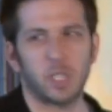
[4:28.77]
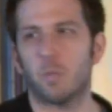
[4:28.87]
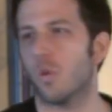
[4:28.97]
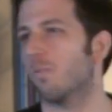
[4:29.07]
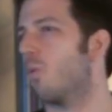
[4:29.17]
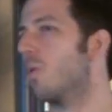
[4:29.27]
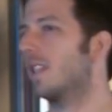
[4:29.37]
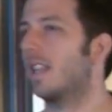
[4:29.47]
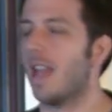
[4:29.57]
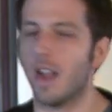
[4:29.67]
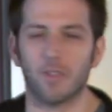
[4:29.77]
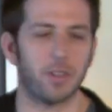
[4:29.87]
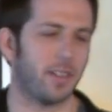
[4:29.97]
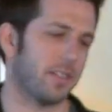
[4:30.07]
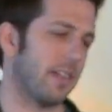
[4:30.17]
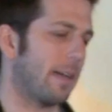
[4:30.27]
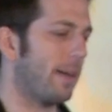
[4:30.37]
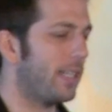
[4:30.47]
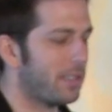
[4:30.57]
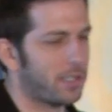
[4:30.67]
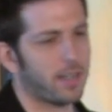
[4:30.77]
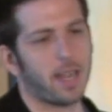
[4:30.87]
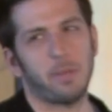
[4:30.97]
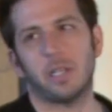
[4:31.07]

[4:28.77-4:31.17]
It's more important than ever. You can talk about Instagram.